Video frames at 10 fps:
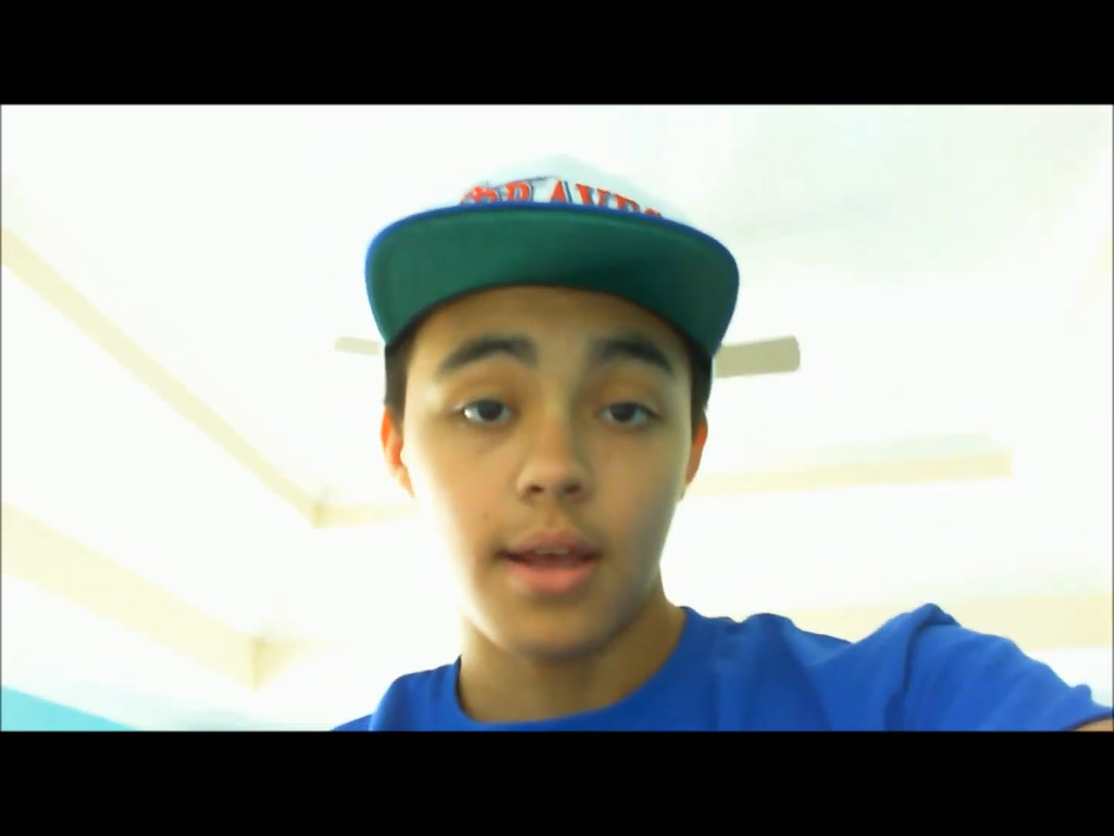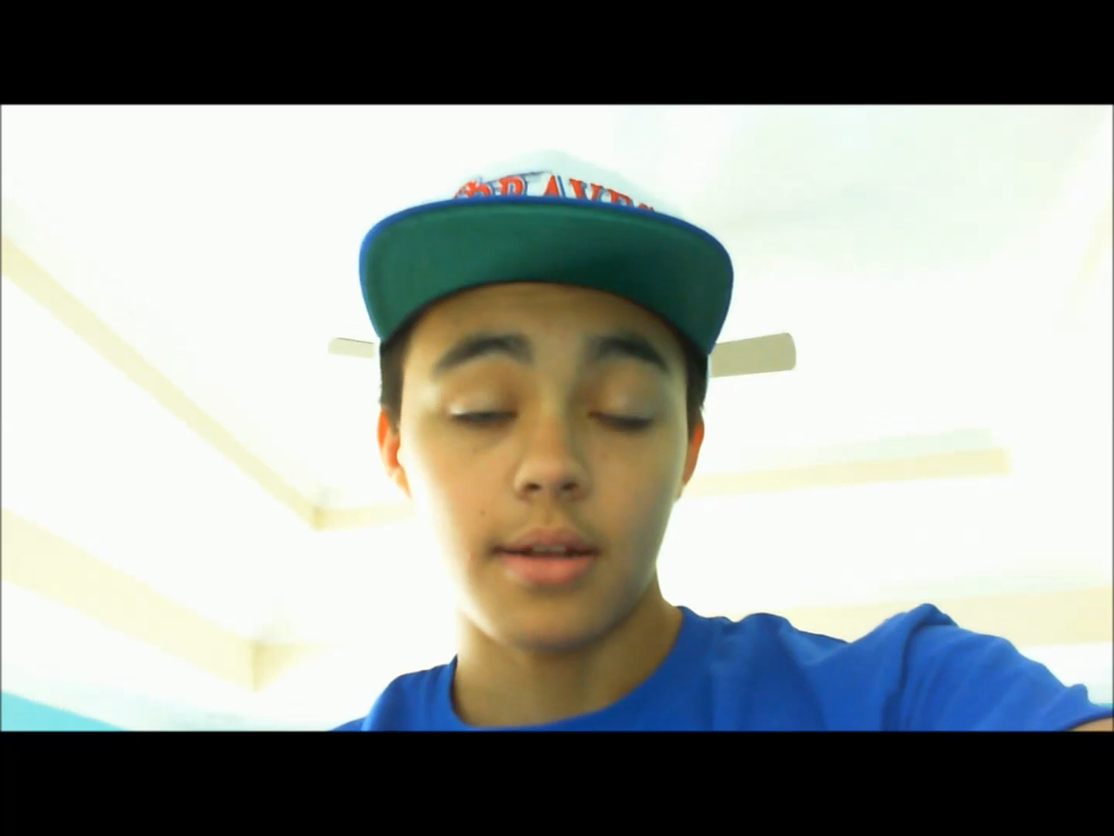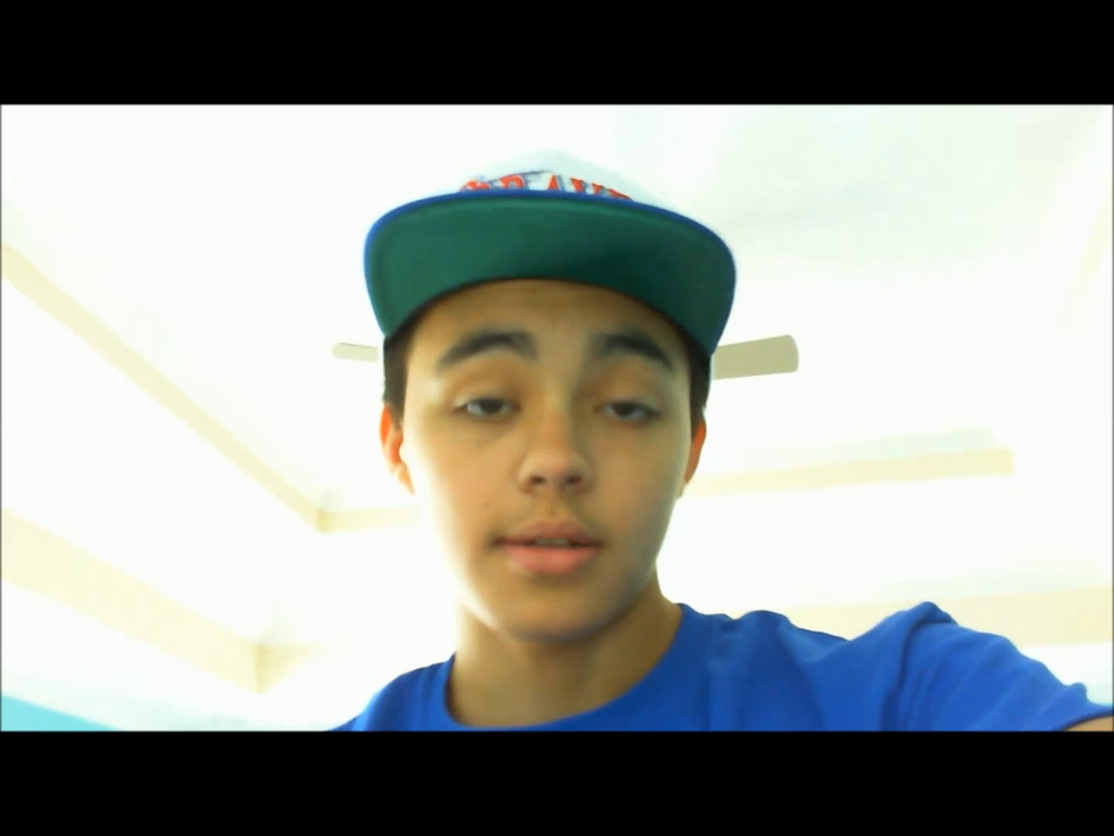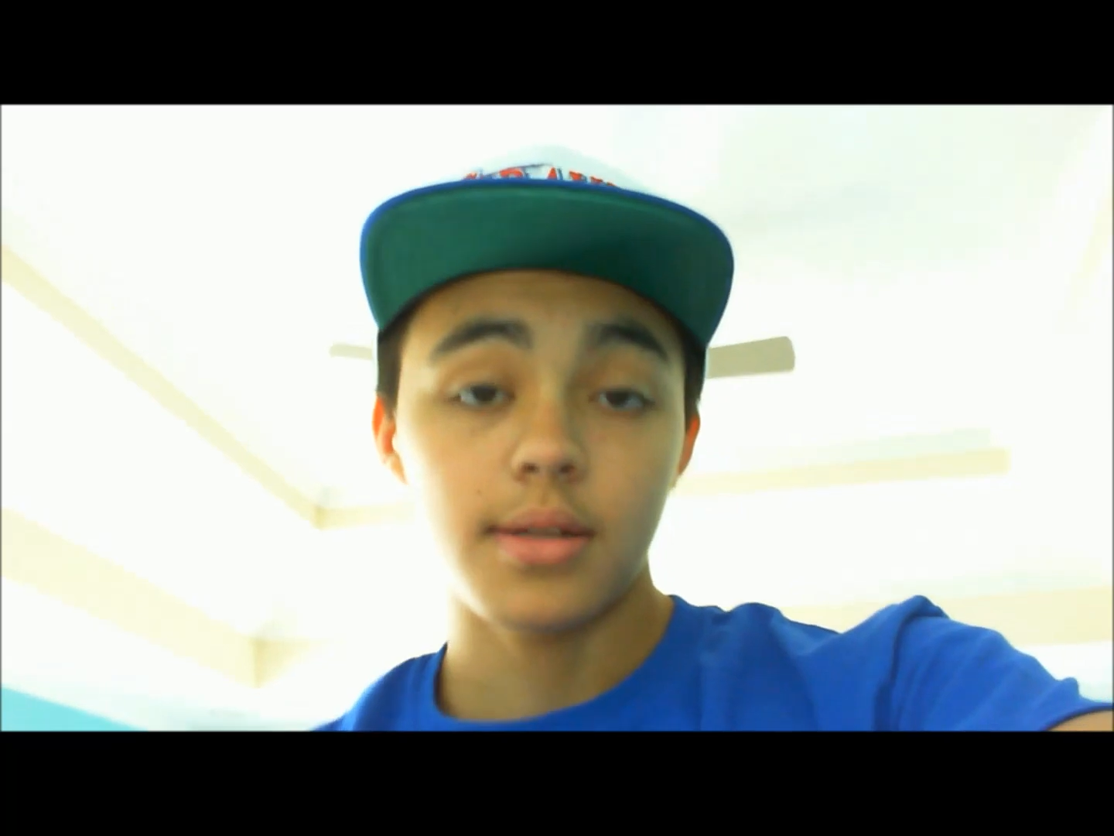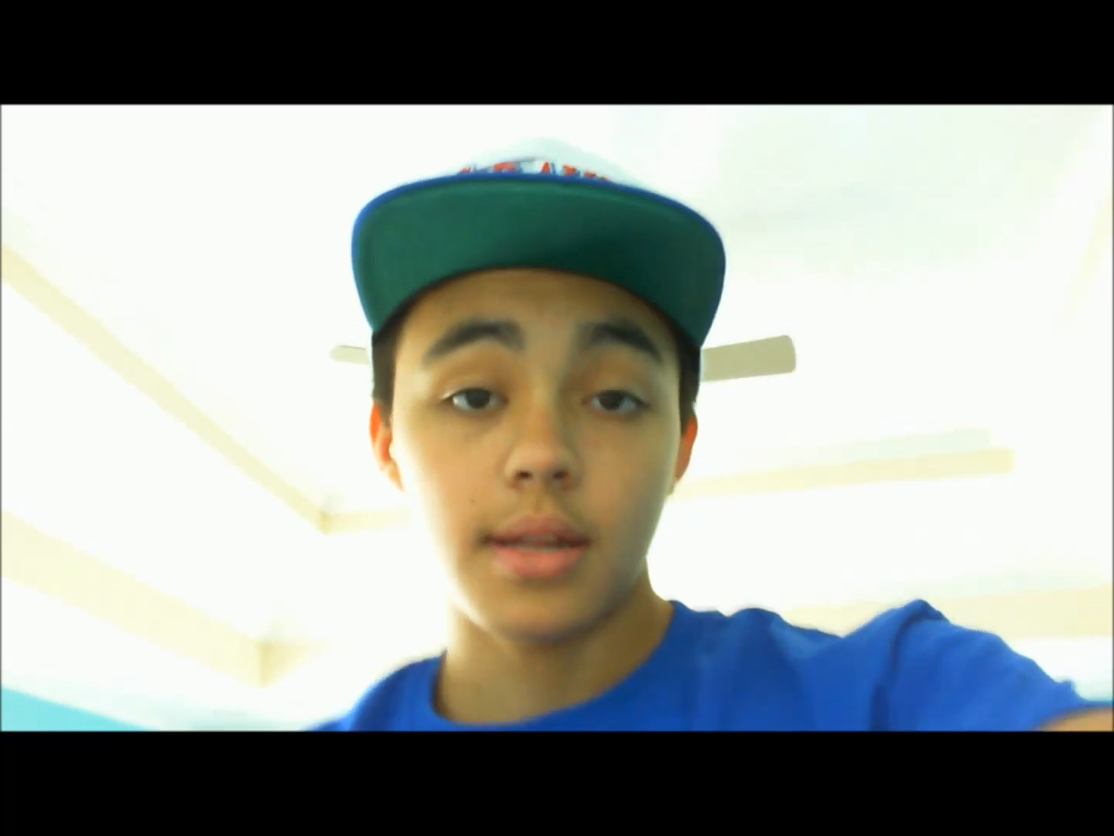the
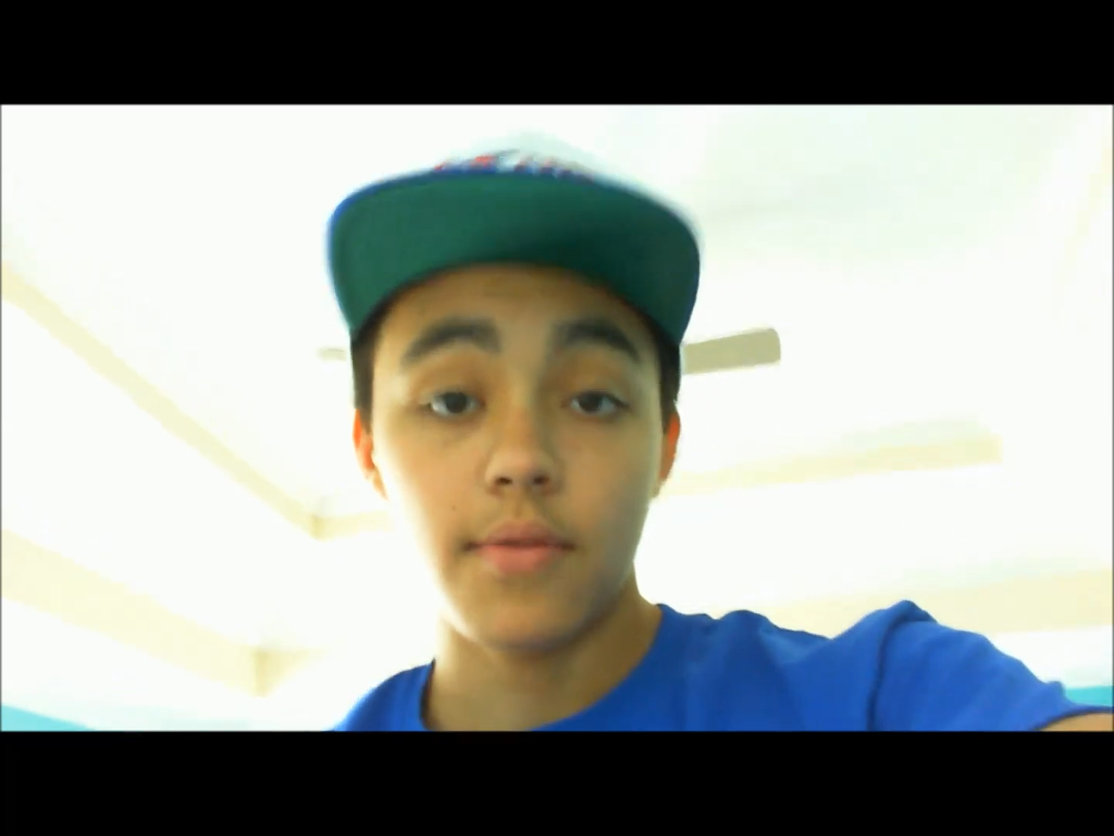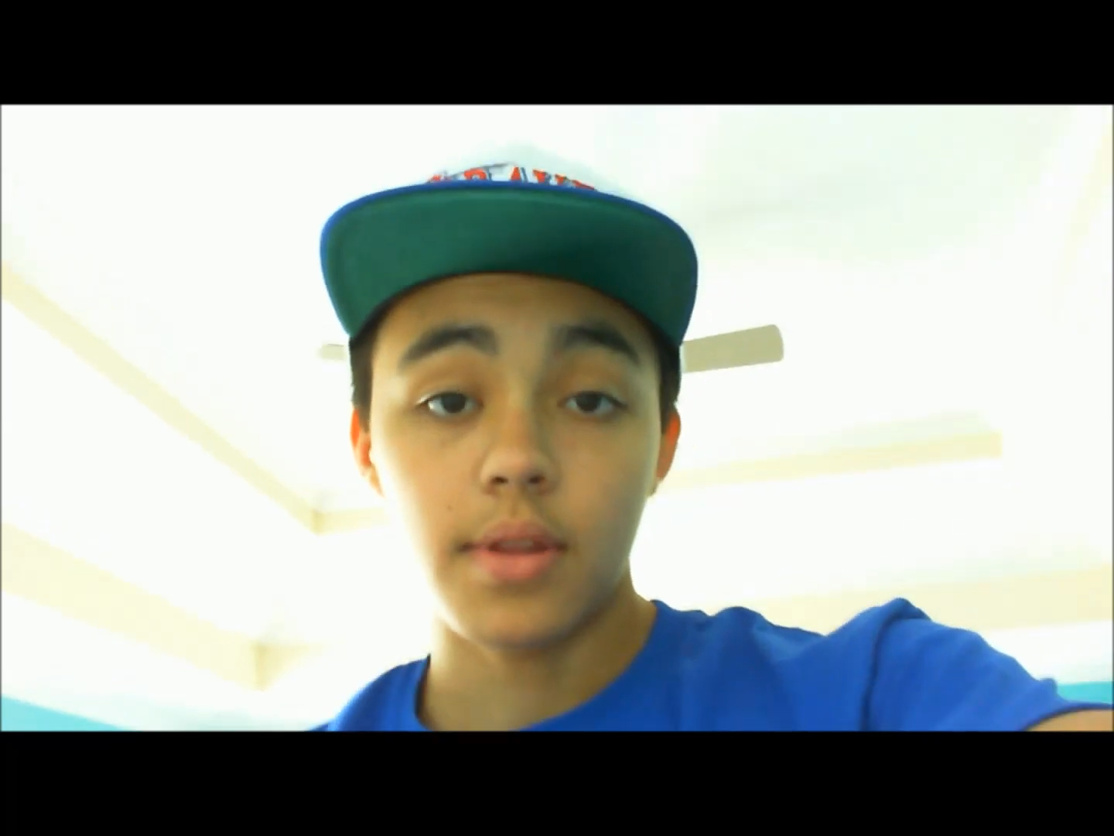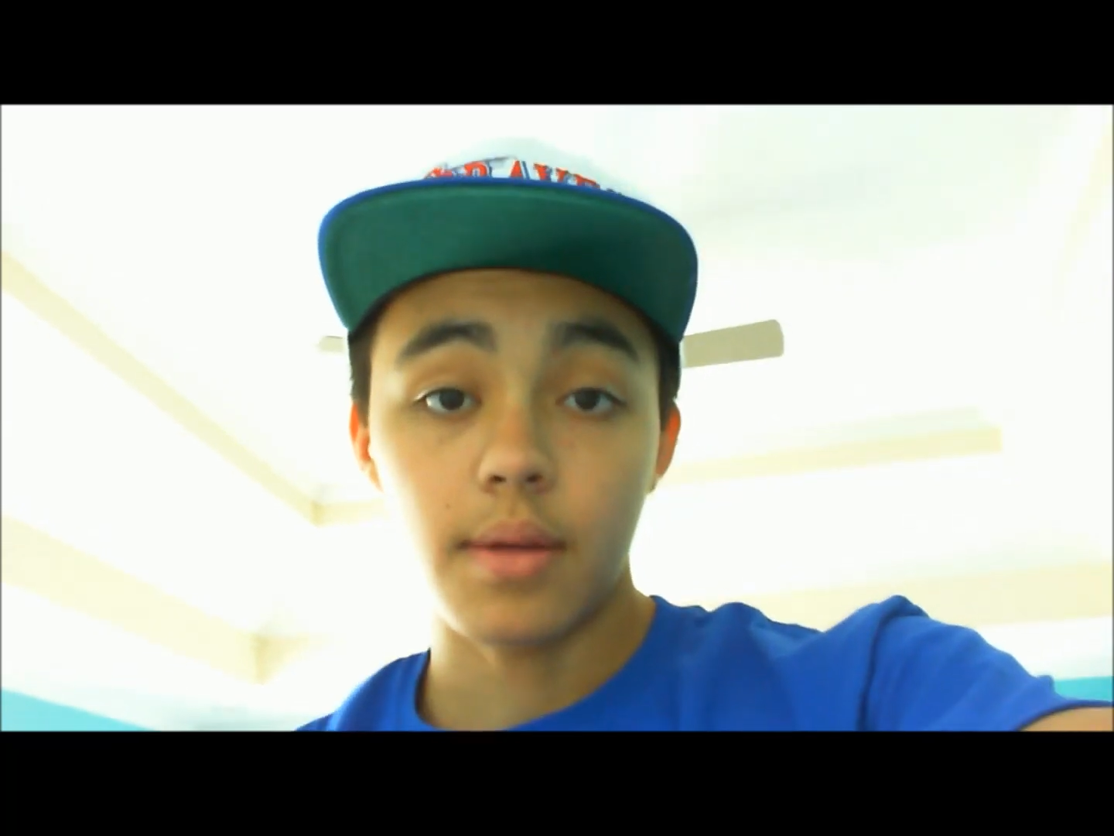fit.